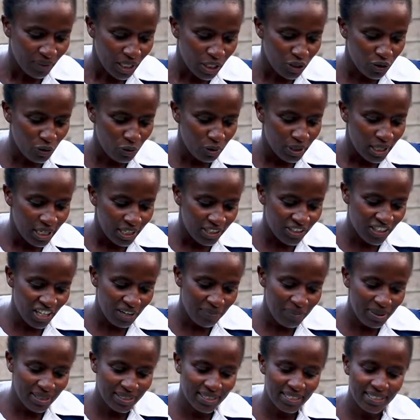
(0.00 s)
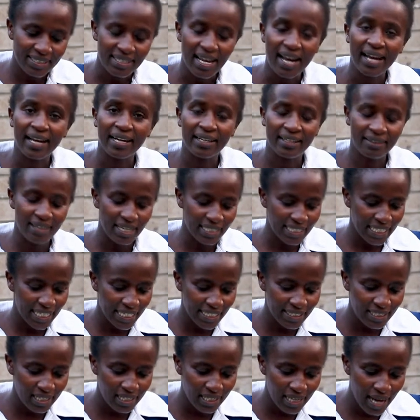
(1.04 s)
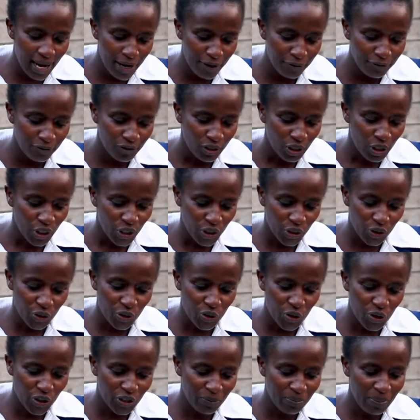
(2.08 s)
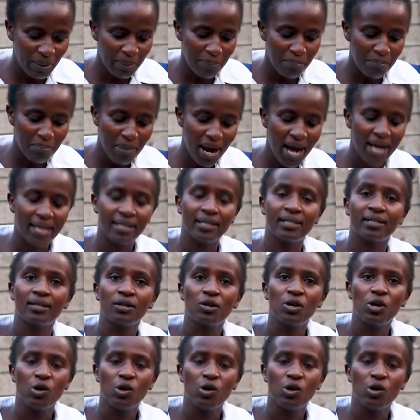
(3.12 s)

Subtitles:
So Jabez decided that his life should not be marred